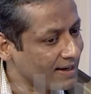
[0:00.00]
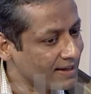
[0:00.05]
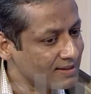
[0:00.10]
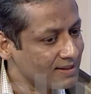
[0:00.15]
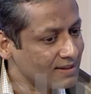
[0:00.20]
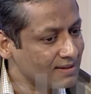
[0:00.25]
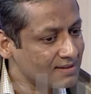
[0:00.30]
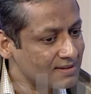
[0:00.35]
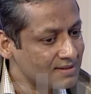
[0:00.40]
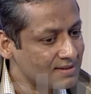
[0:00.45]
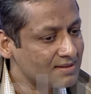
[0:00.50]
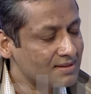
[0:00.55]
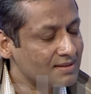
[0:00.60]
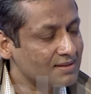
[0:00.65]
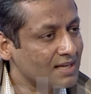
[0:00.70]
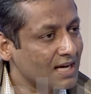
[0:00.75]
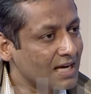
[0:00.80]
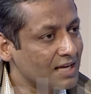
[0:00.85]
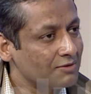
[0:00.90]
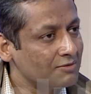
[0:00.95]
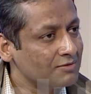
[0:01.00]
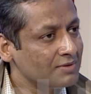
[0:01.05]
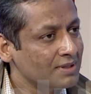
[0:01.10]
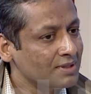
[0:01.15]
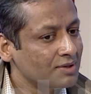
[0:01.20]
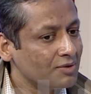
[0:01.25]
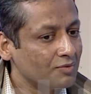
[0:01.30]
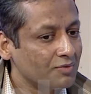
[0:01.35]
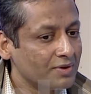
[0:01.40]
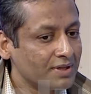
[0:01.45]
I think this is a time
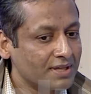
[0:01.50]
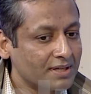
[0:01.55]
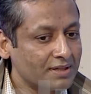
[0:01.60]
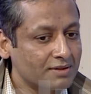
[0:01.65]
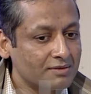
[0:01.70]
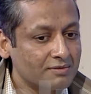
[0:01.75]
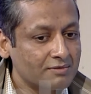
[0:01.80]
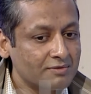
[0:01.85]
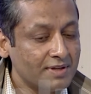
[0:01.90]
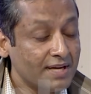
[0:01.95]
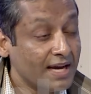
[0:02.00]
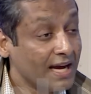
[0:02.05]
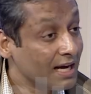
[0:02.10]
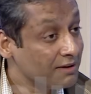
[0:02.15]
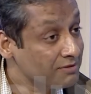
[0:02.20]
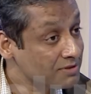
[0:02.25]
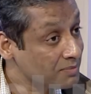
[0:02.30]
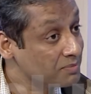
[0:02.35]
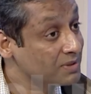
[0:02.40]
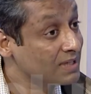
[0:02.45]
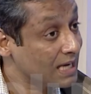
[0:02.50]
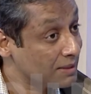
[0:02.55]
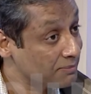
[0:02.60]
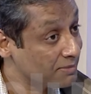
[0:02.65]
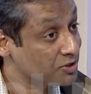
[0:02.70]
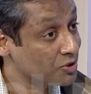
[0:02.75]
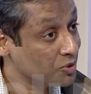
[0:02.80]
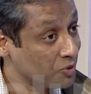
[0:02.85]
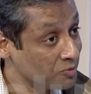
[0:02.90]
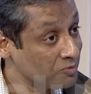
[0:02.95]
where we have some time
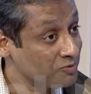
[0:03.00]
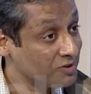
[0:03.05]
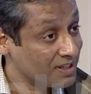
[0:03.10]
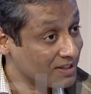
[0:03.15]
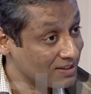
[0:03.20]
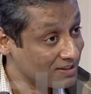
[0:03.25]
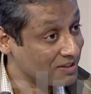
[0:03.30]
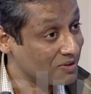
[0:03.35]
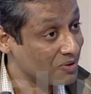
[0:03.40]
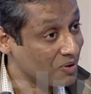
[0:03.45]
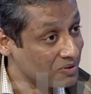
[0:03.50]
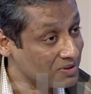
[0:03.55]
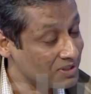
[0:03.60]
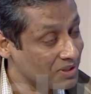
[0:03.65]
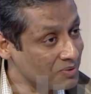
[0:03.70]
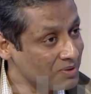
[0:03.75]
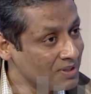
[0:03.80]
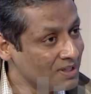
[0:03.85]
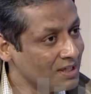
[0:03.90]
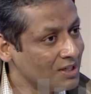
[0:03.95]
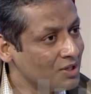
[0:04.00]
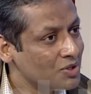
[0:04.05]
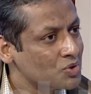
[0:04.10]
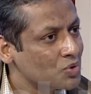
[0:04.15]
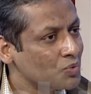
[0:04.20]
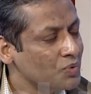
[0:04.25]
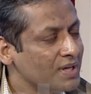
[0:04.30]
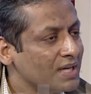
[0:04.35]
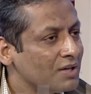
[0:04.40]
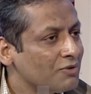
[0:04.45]
at home. We are under lockdown, so
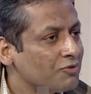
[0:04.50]
we can